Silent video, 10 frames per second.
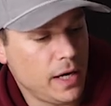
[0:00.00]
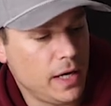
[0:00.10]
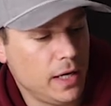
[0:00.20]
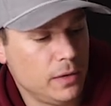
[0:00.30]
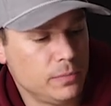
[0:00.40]

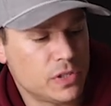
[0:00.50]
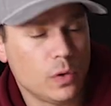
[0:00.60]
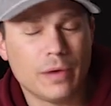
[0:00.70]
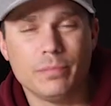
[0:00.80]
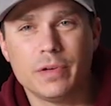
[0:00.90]

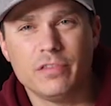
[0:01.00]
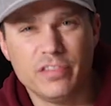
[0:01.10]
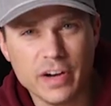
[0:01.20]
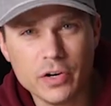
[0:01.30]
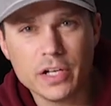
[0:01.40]
So I'm
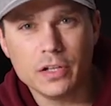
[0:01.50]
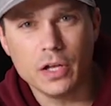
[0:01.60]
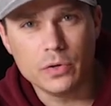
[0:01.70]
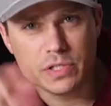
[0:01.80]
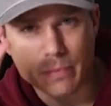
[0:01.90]
very
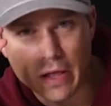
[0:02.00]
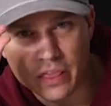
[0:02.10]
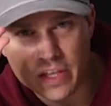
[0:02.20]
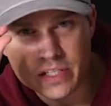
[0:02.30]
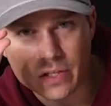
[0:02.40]
close,
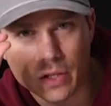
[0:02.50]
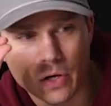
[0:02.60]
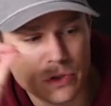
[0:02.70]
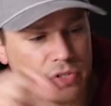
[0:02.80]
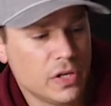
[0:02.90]
about this
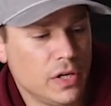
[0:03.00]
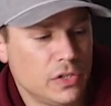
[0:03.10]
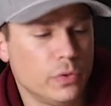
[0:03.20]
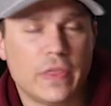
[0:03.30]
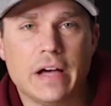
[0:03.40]
close
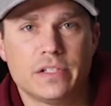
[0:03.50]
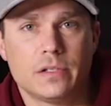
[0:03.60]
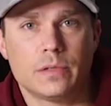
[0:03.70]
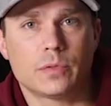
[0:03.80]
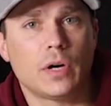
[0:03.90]
to
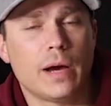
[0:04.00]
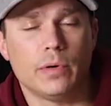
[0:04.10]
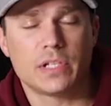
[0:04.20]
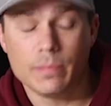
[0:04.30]
1,000 subscribers.